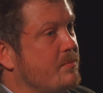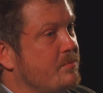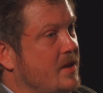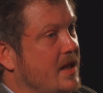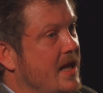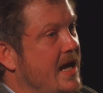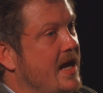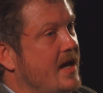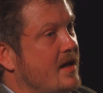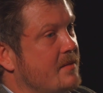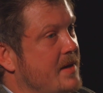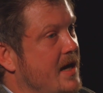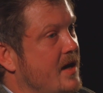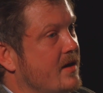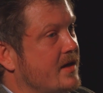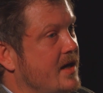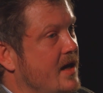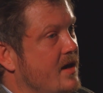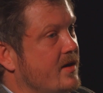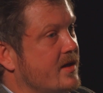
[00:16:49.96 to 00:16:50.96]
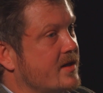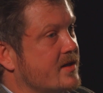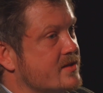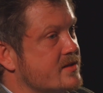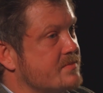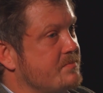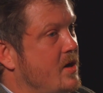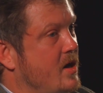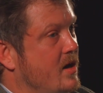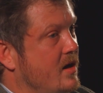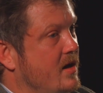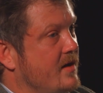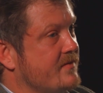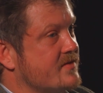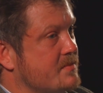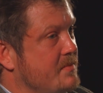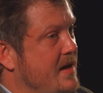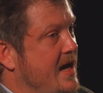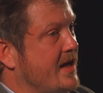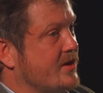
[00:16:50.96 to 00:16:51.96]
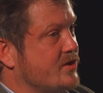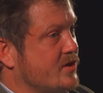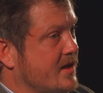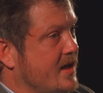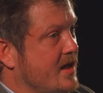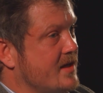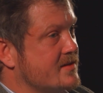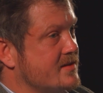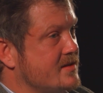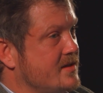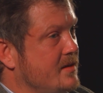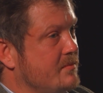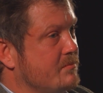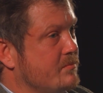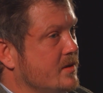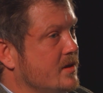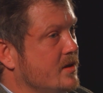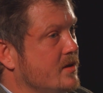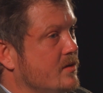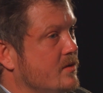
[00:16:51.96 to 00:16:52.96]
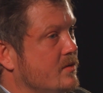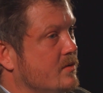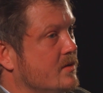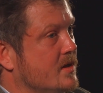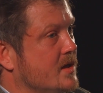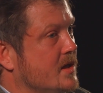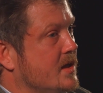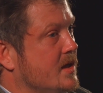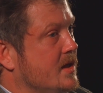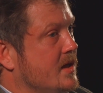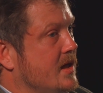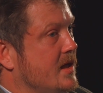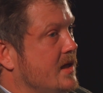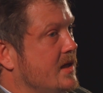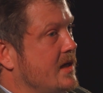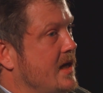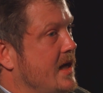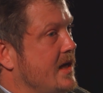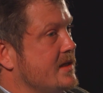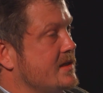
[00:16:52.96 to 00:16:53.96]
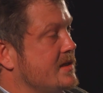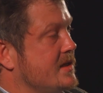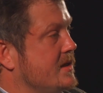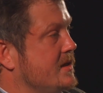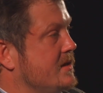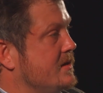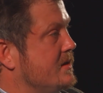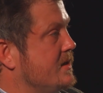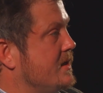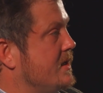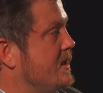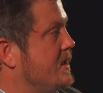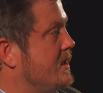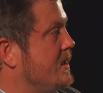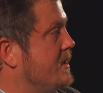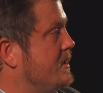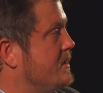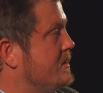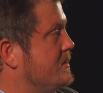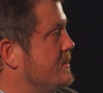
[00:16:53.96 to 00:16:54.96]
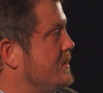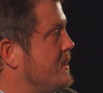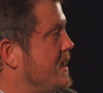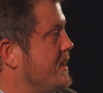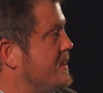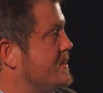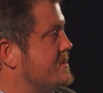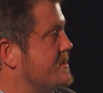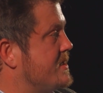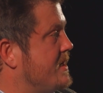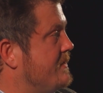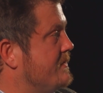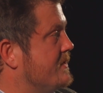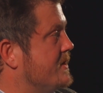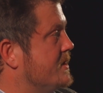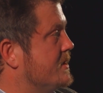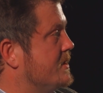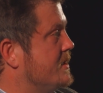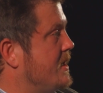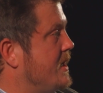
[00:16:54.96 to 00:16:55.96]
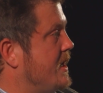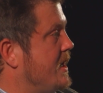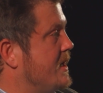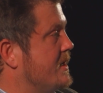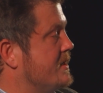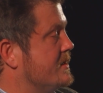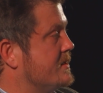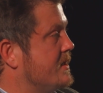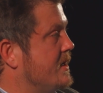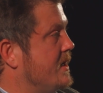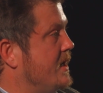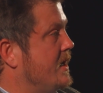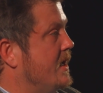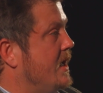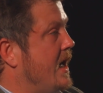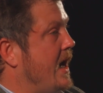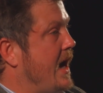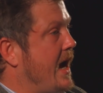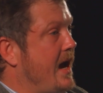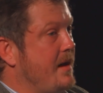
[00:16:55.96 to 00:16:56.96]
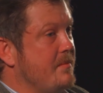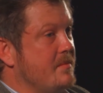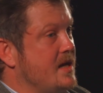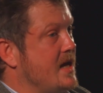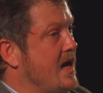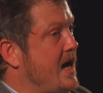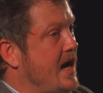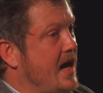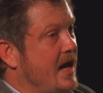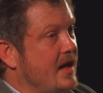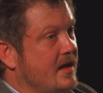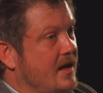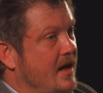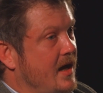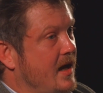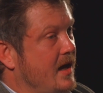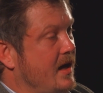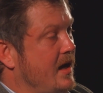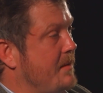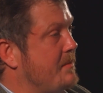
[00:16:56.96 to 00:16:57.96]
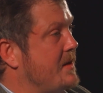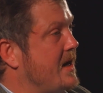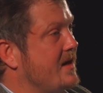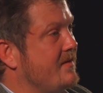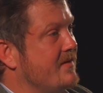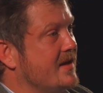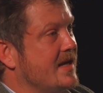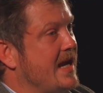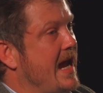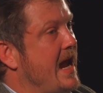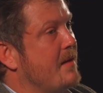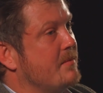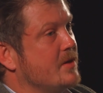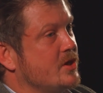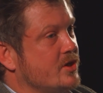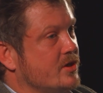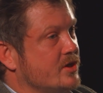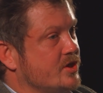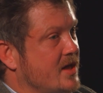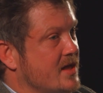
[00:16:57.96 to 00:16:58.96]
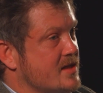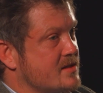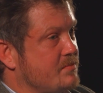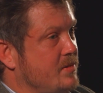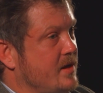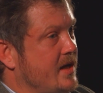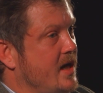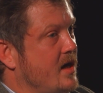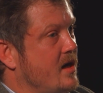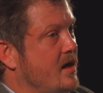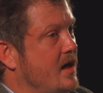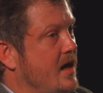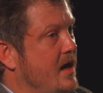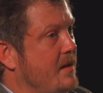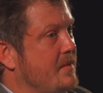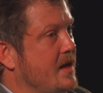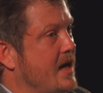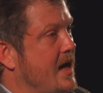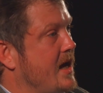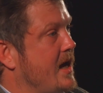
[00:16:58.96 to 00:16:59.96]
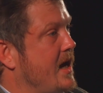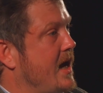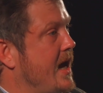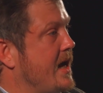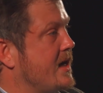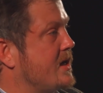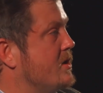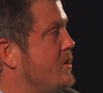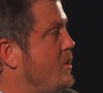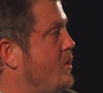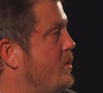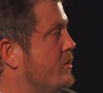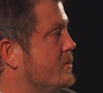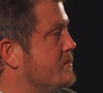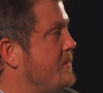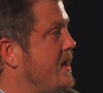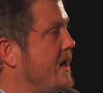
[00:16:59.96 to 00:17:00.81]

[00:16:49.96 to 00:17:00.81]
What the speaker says: a play about Garry Kasparov's match against Deep Blue in 1997, and I'm not even an amateur chess player. I mean, I can hold